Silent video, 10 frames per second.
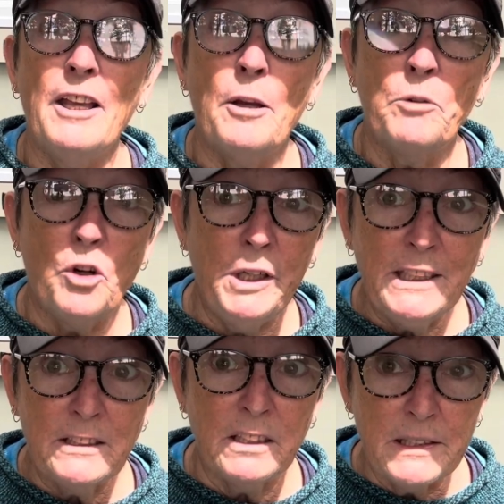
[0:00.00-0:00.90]

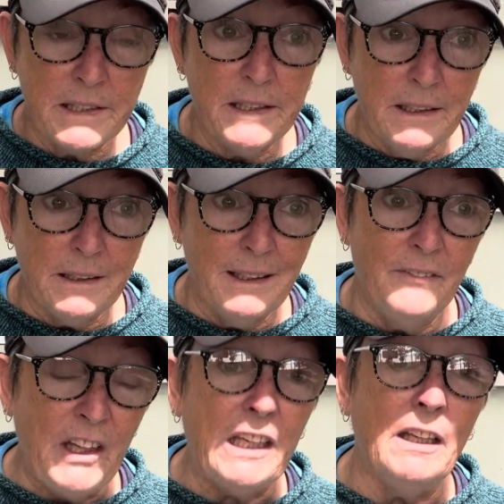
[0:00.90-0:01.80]
going to sit in
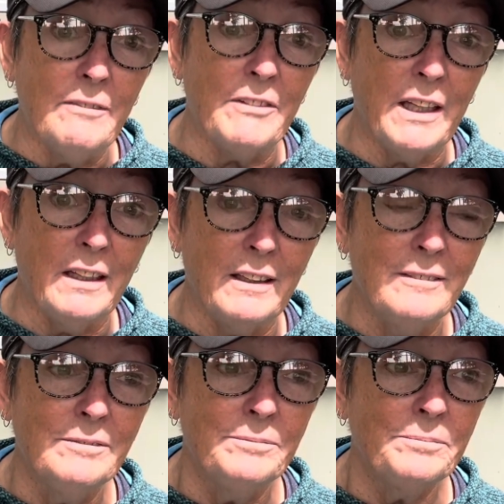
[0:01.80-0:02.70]
the evening
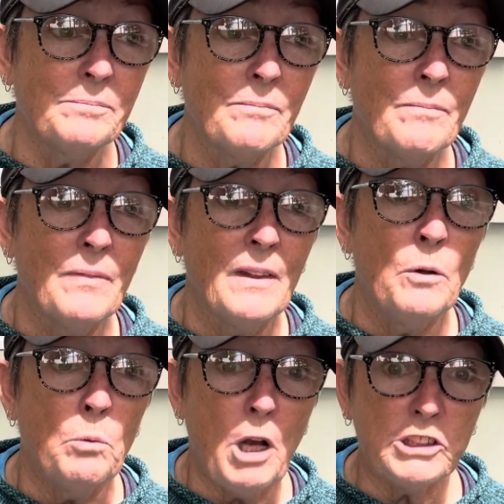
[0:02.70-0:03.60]

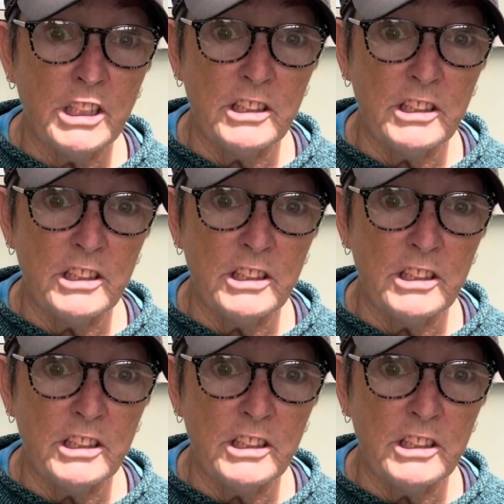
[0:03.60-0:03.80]
watching